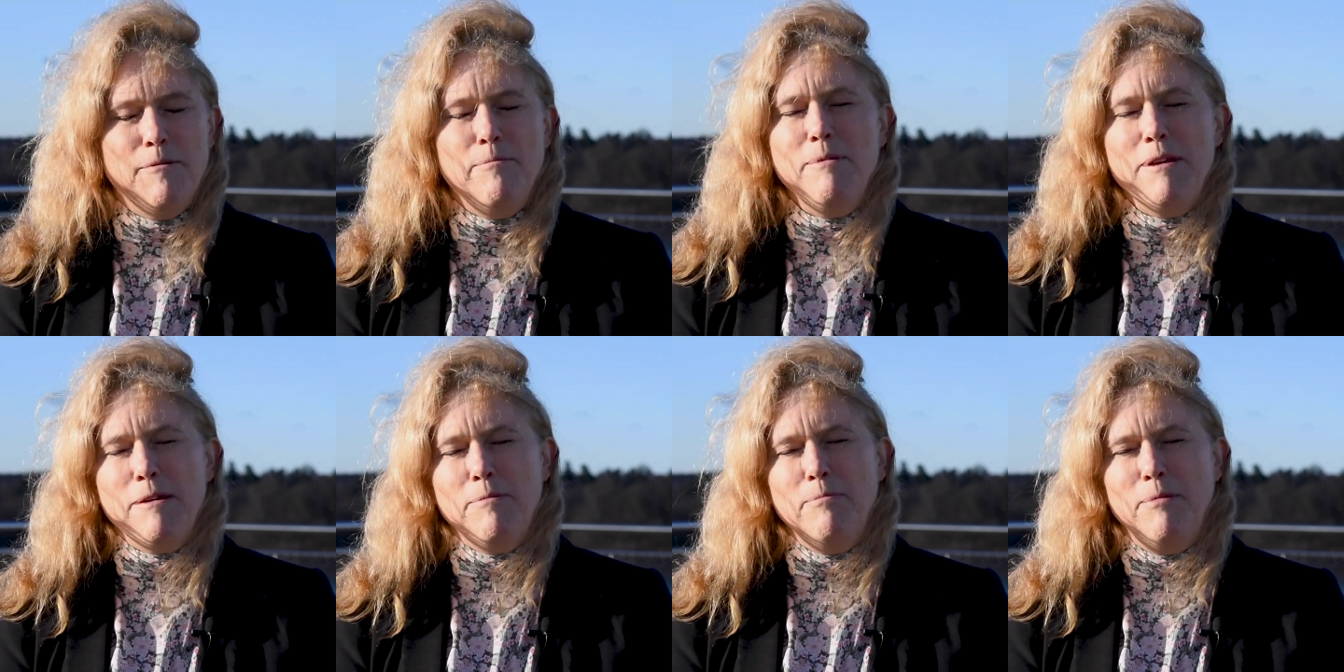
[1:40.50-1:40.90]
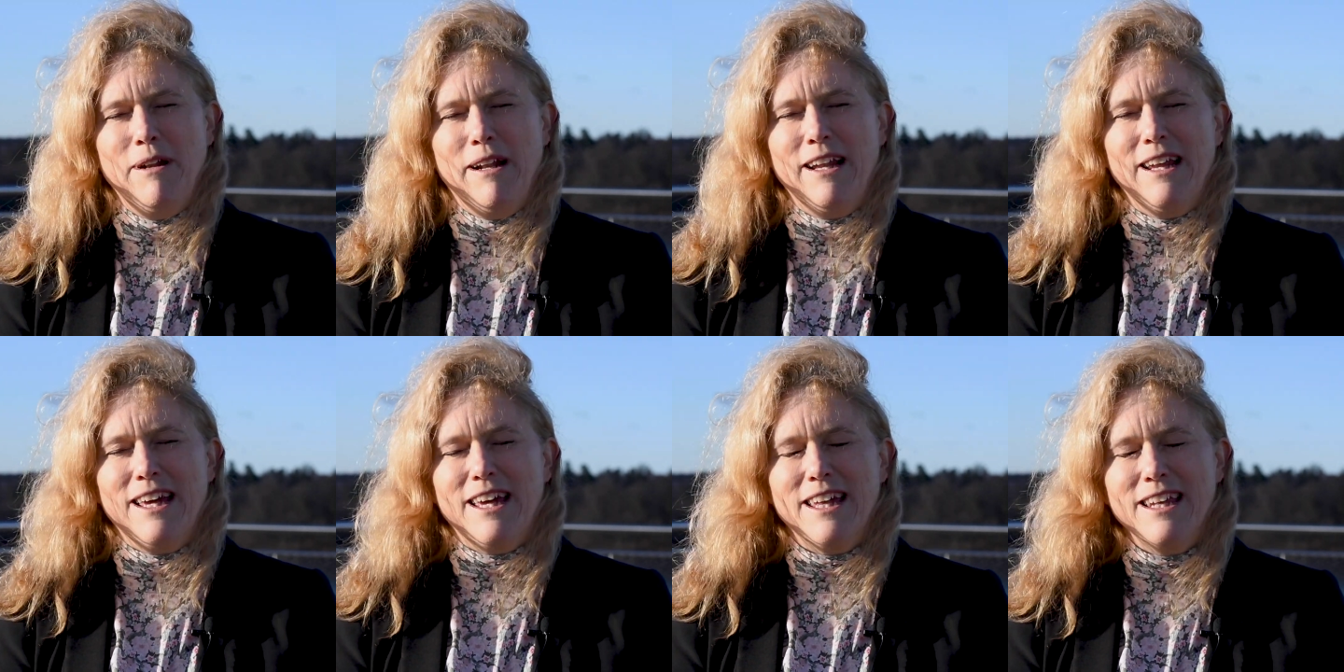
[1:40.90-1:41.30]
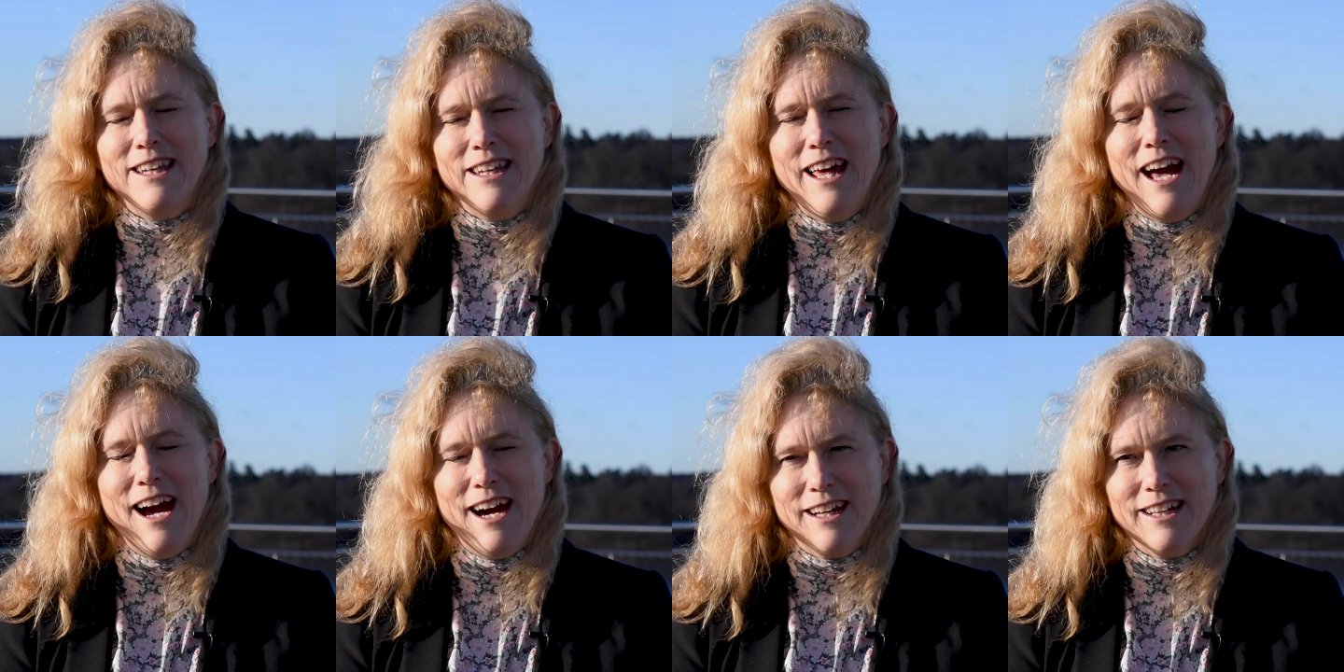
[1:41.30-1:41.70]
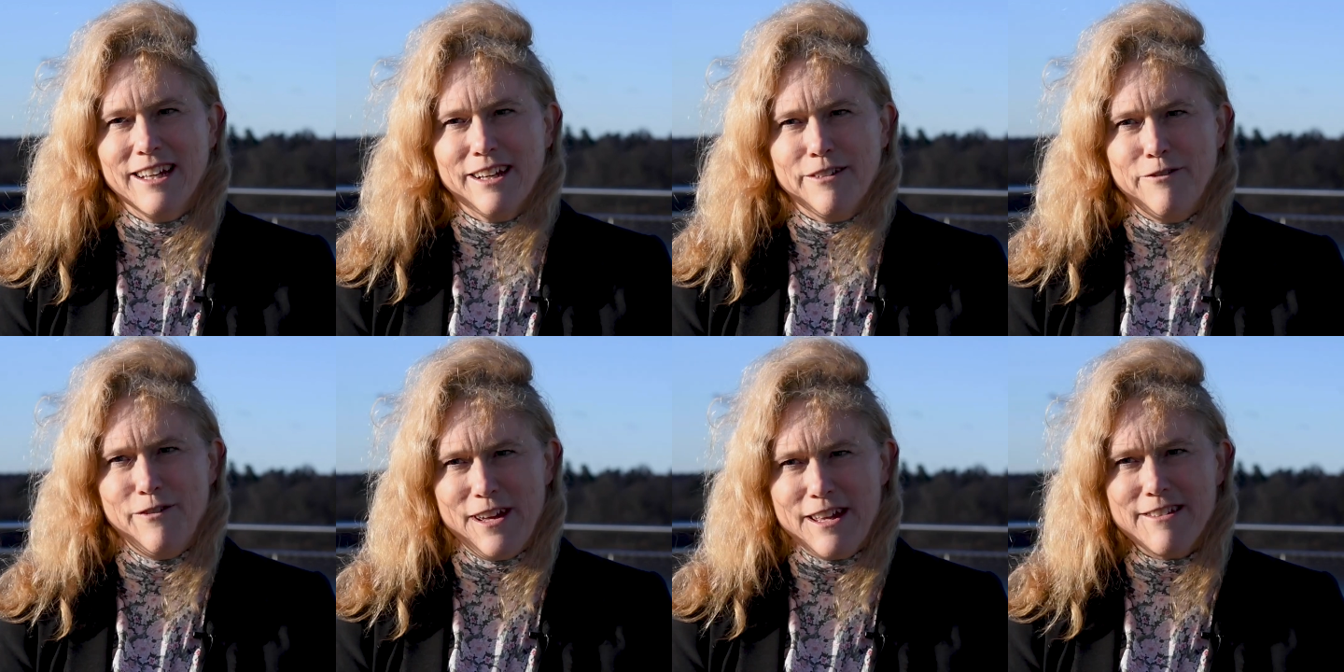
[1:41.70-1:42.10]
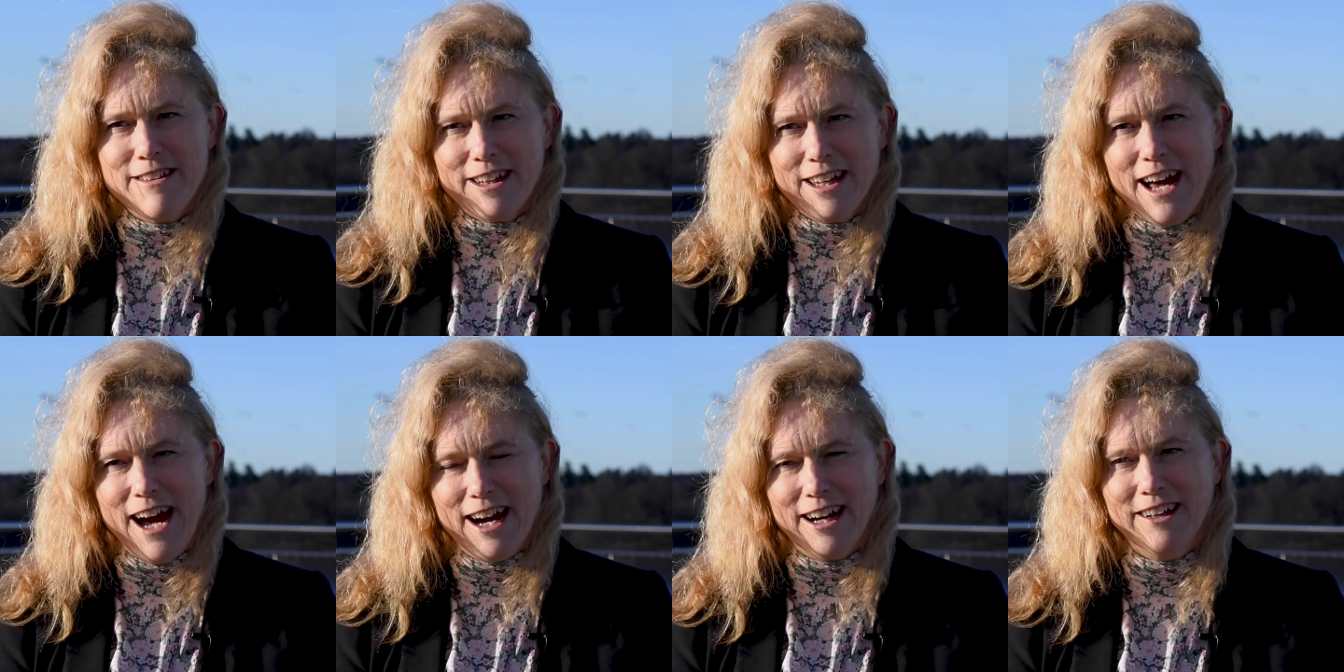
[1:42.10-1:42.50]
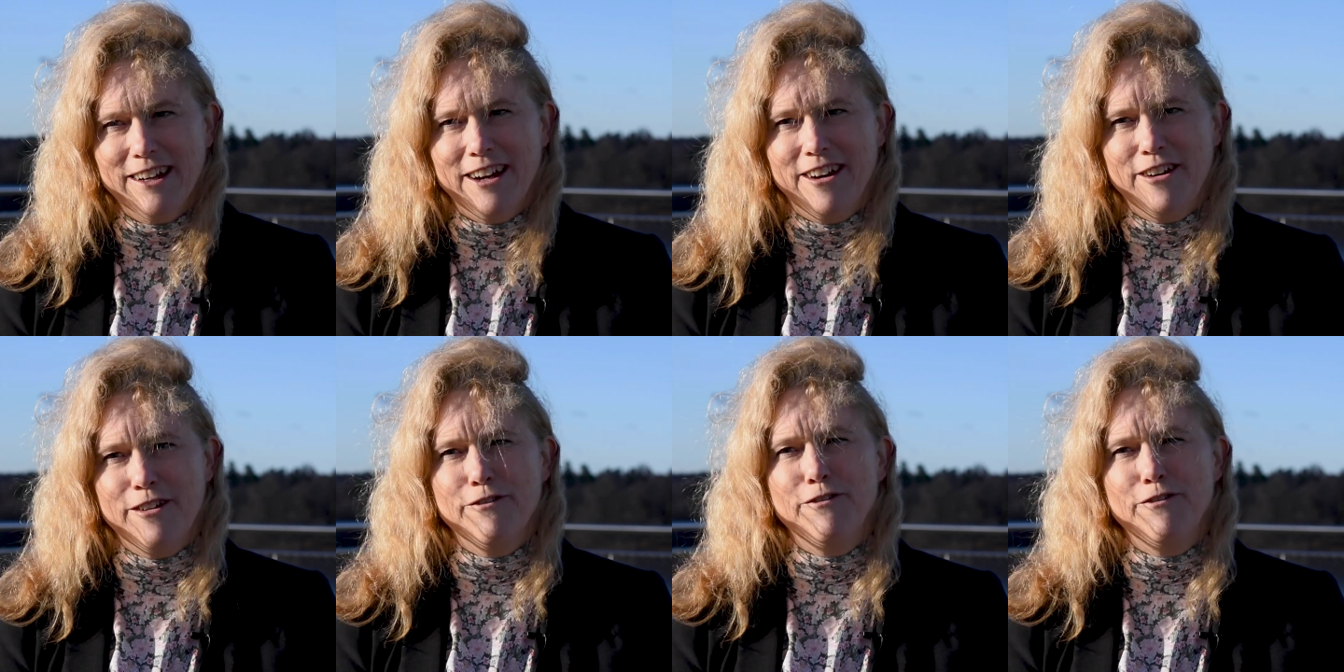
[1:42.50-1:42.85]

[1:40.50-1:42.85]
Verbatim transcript: people in hung facing hunger